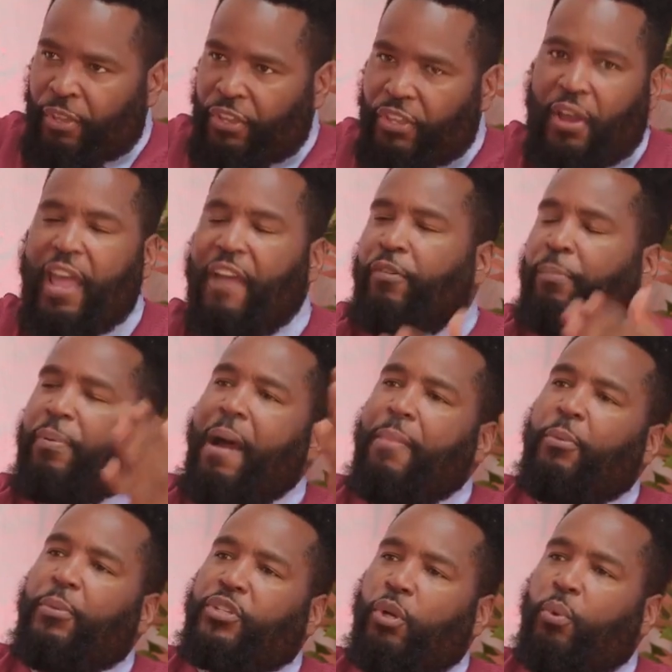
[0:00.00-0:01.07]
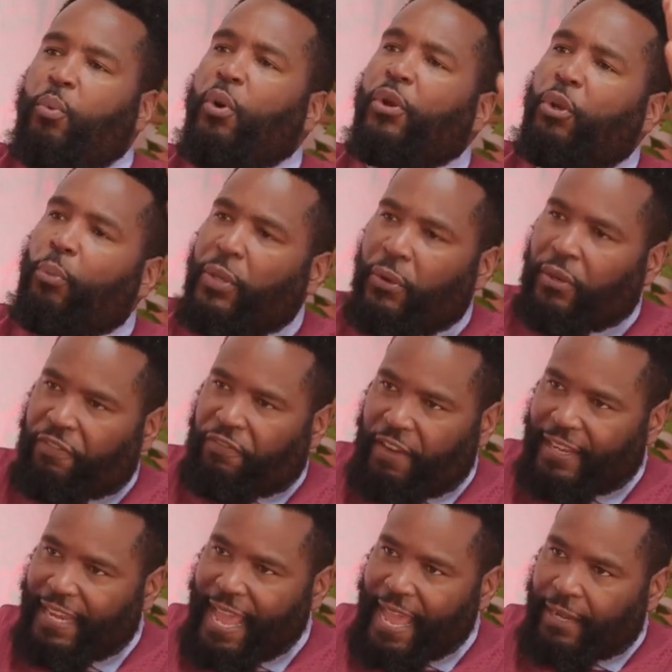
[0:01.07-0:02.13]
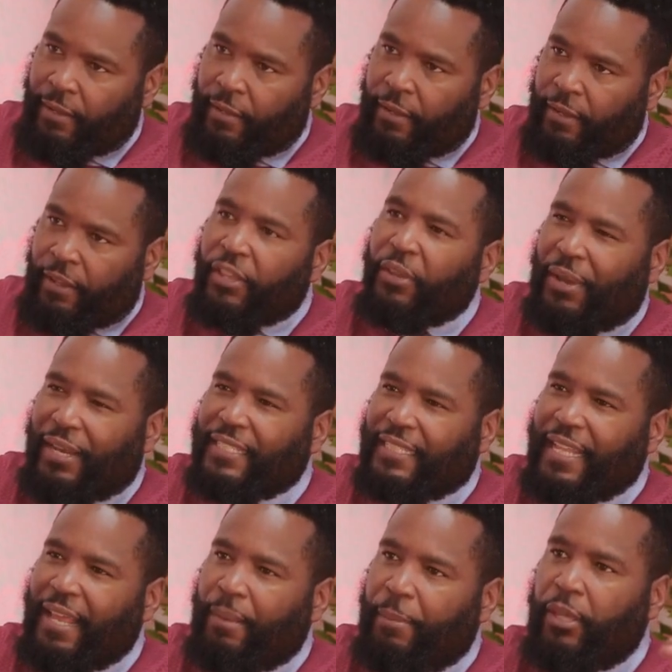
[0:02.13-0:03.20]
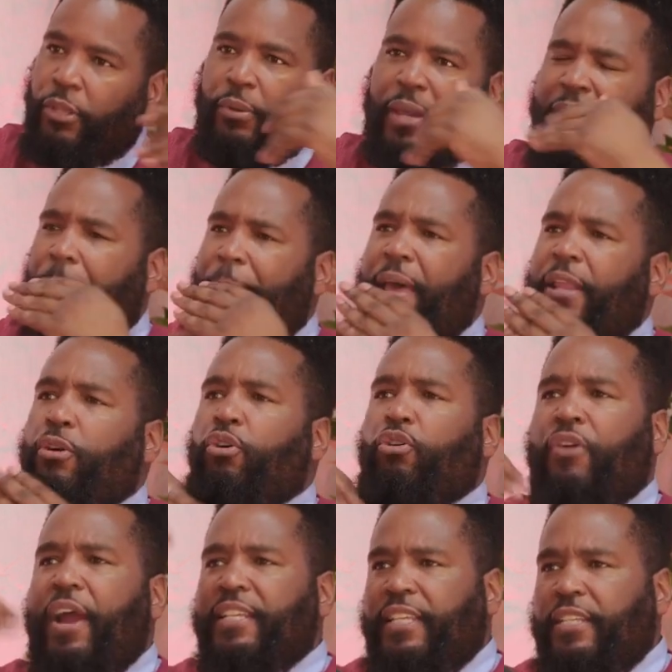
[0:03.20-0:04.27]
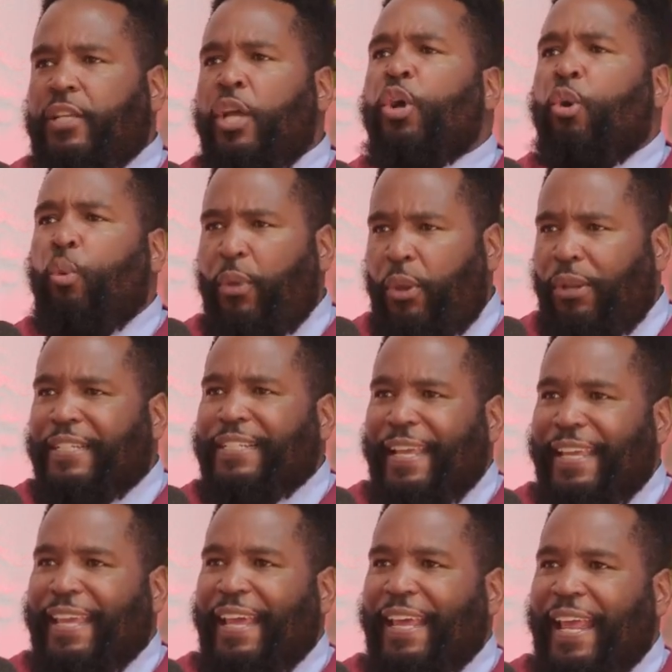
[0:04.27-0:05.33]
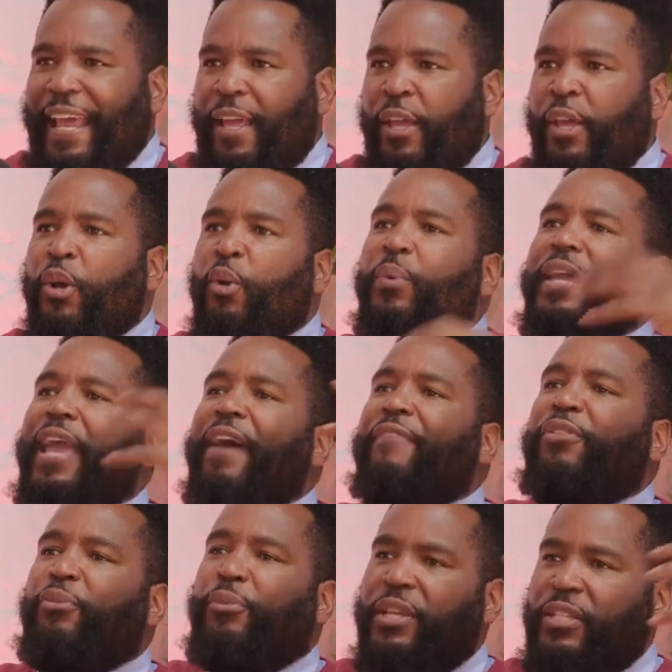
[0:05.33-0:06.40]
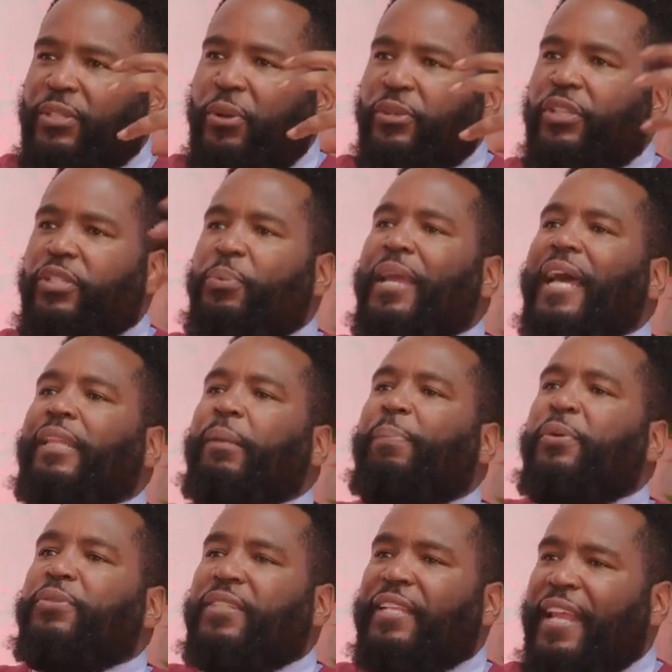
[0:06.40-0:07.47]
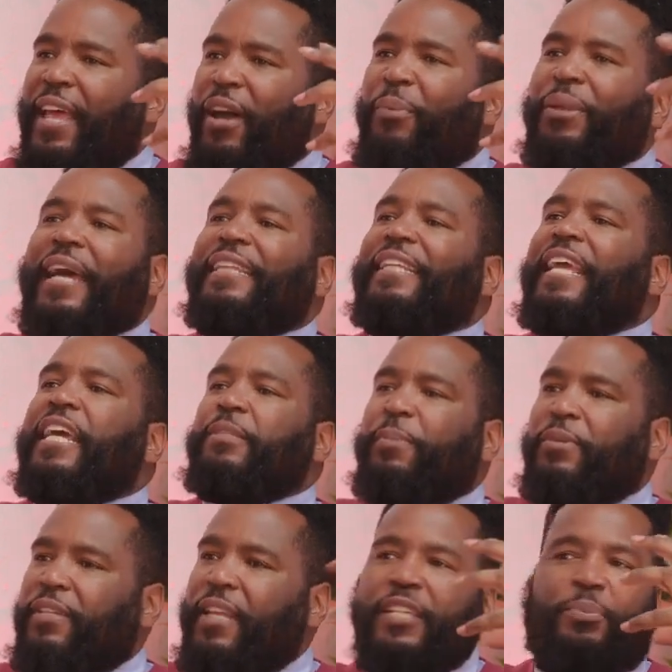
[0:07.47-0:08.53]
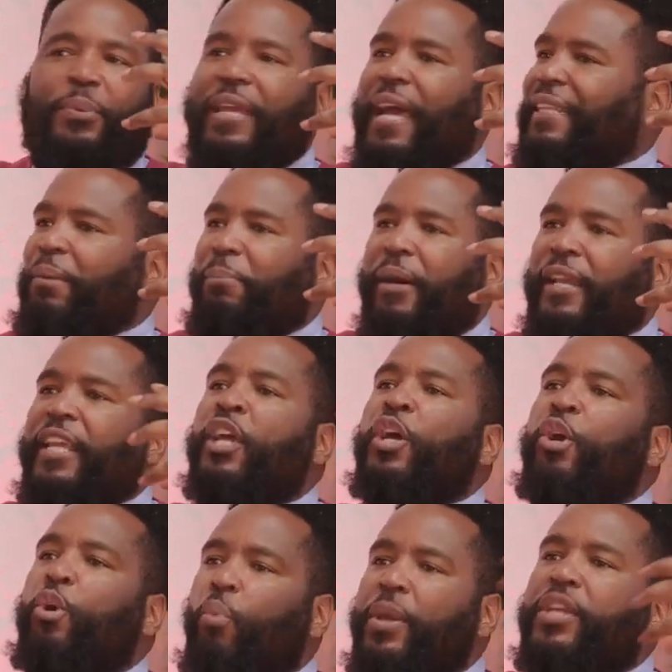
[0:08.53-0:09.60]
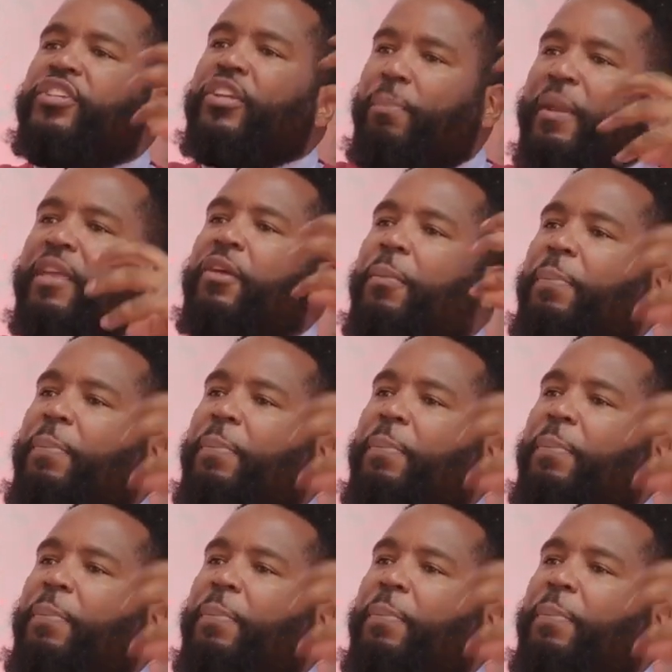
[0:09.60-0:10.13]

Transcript: Y'all have a problem with your water, we're gonna fund that. You understand me? You got a medical crisis, we're gonna take care of that. We have the resources, we got the personnel, we got the expertise, we got the money. We should be the